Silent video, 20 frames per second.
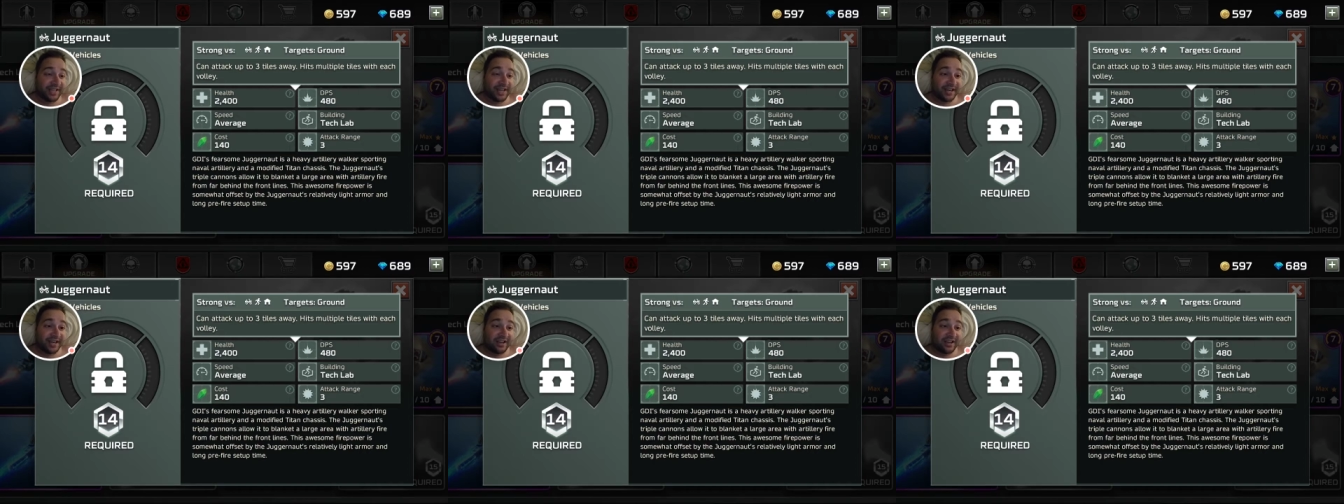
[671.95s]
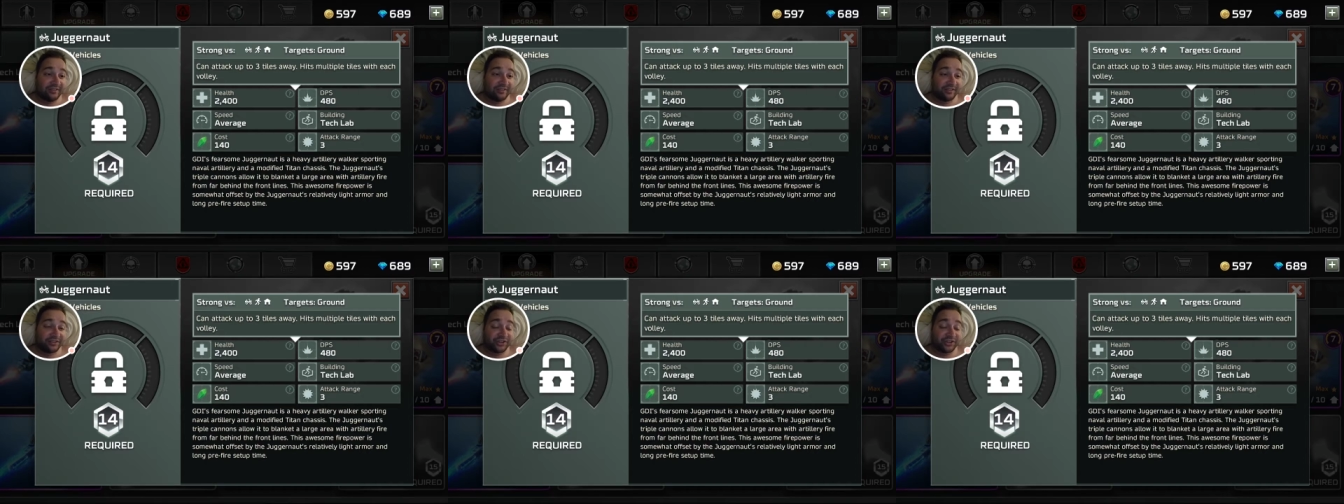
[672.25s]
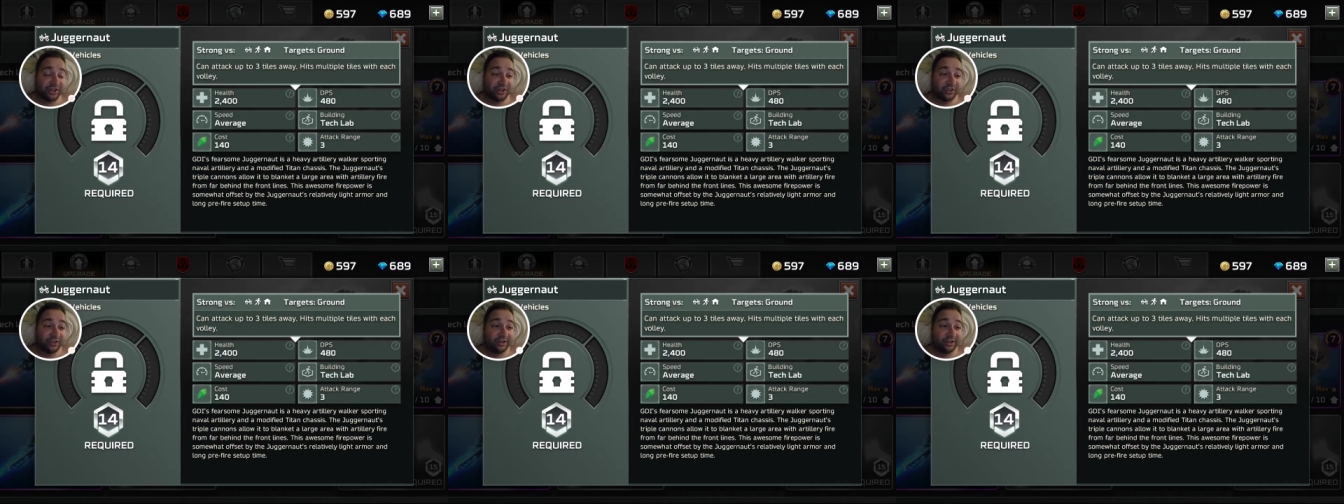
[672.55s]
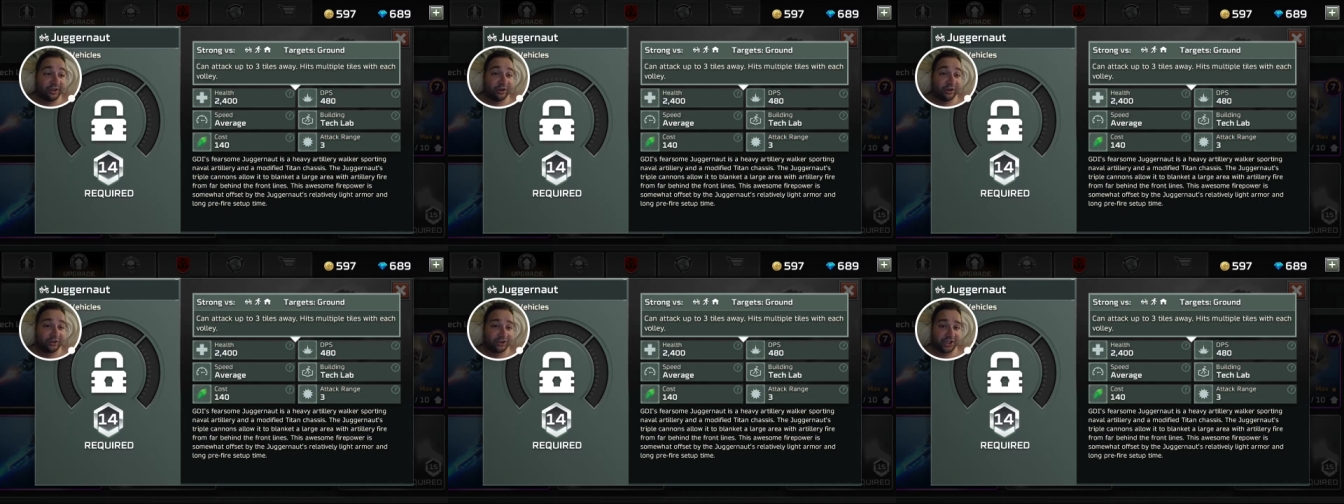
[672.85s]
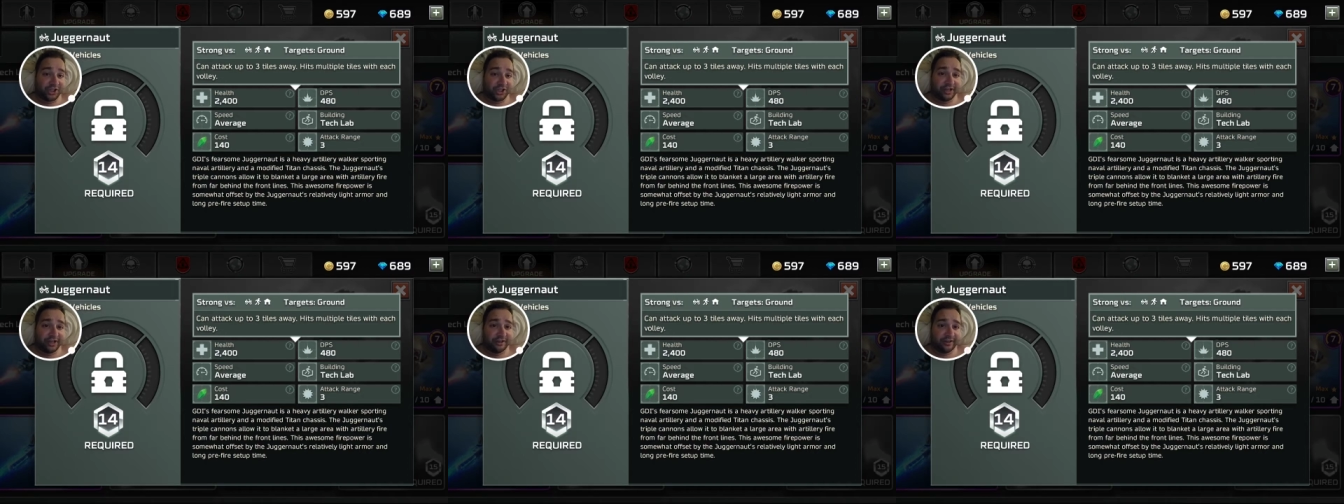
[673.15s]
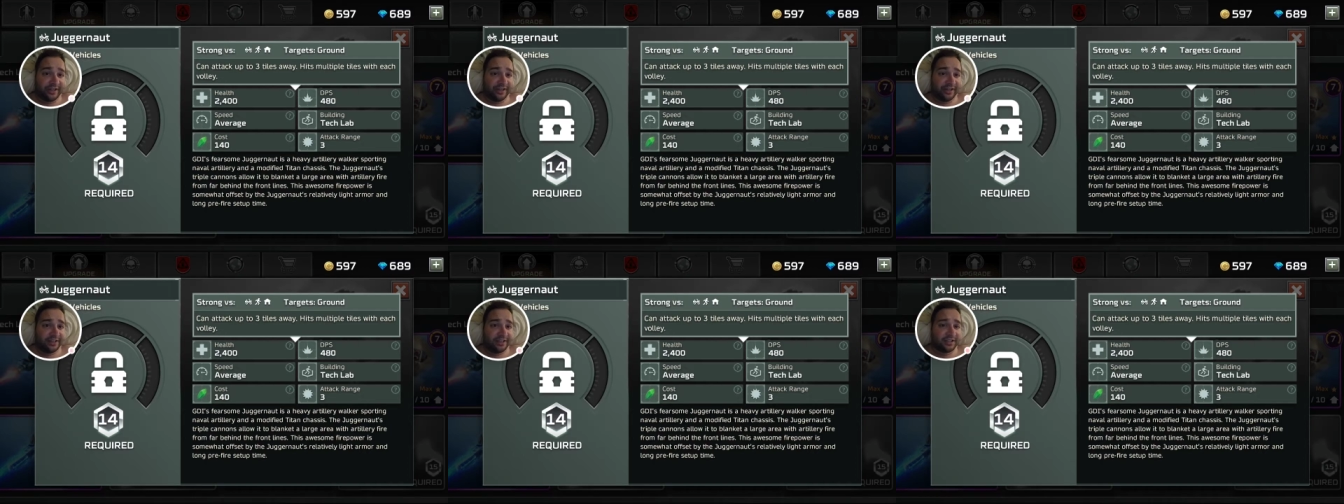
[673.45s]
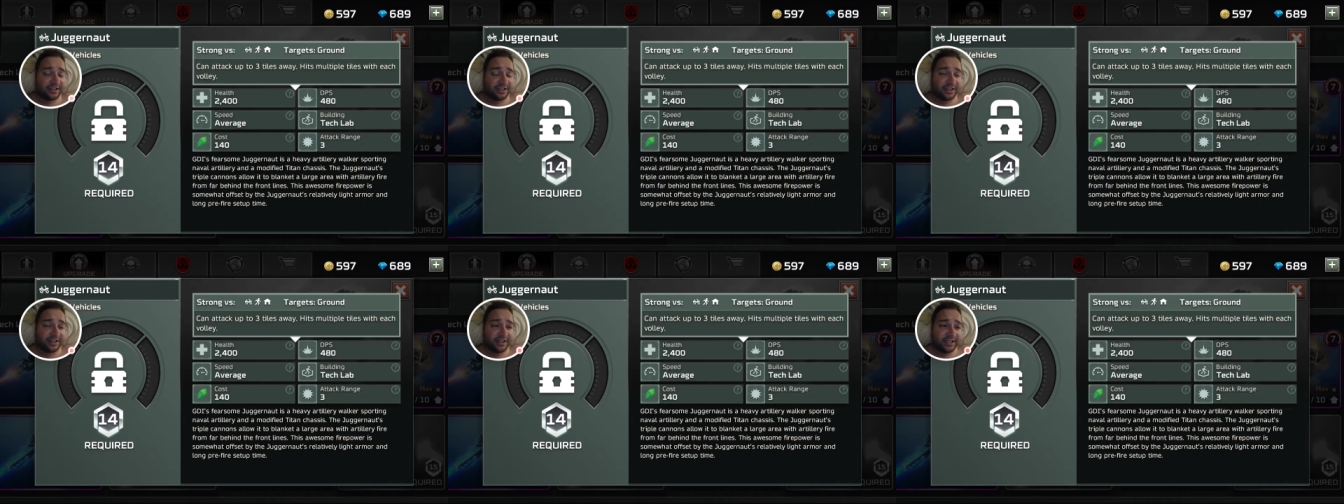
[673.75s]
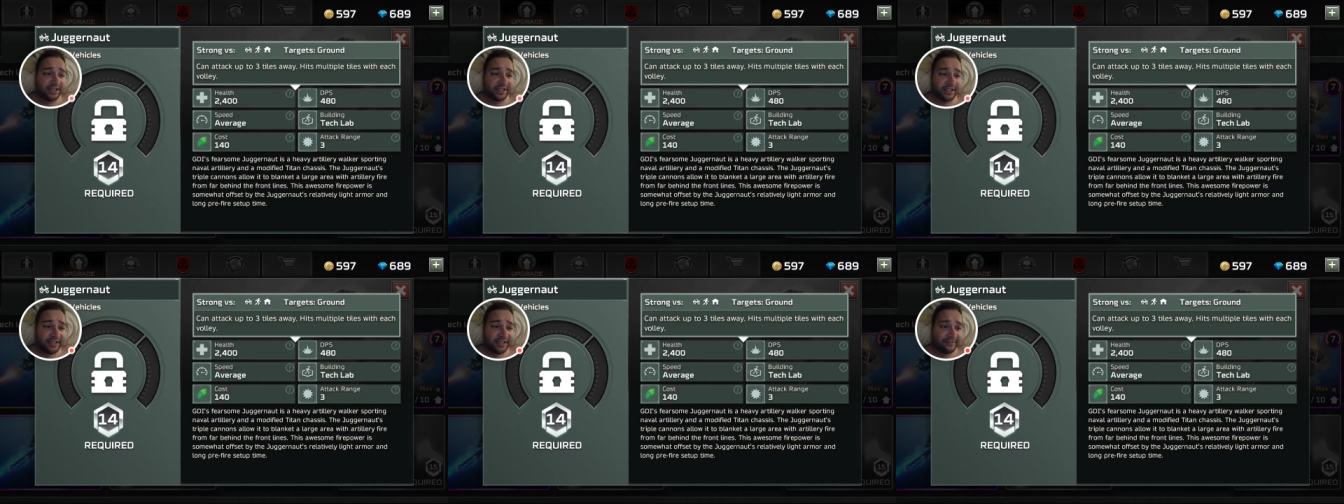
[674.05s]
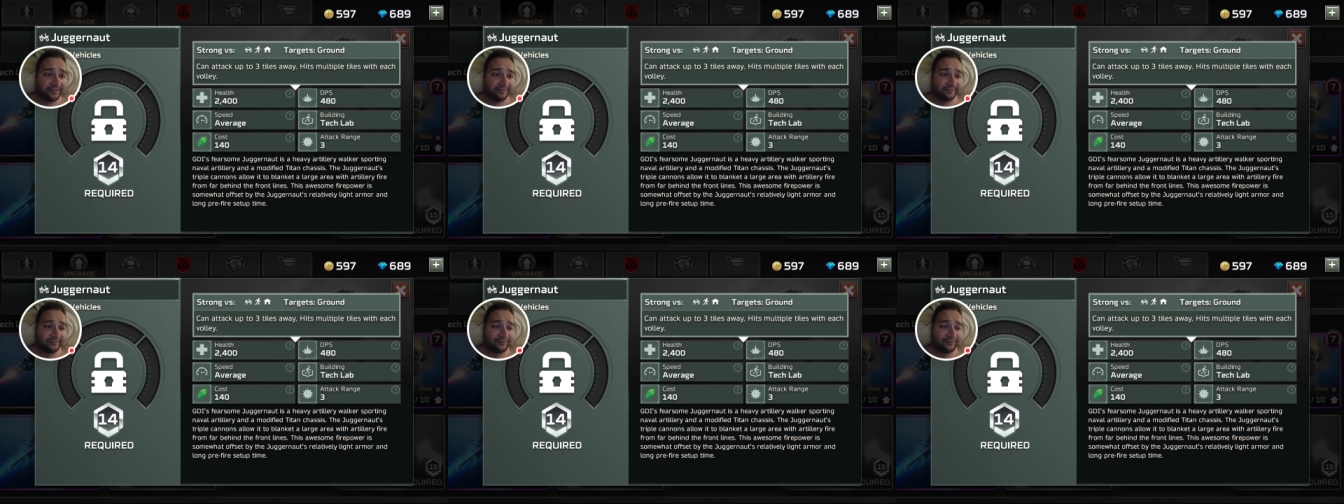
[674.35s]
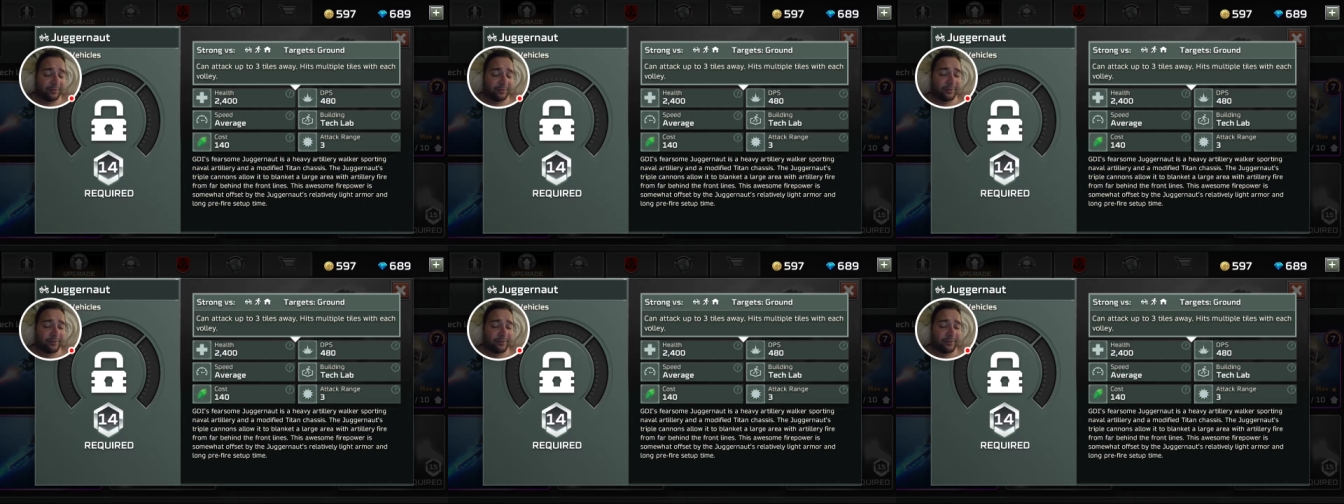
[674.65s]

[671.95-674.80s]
and it covers a large area. From a